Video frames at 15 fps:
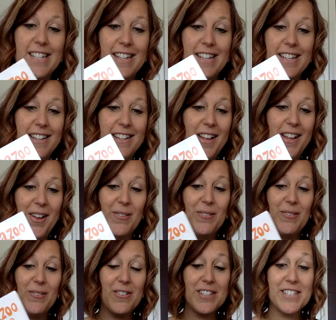And that's the
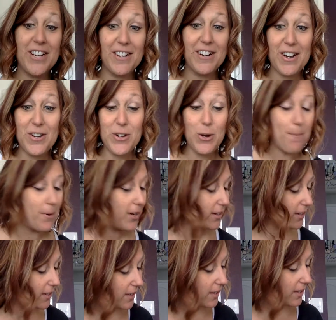end. We
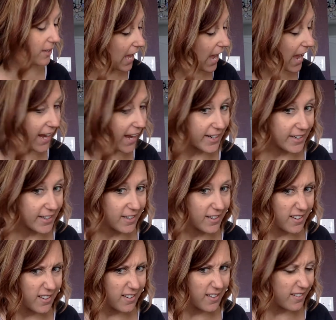will start a new book
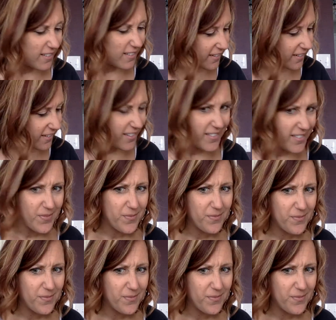on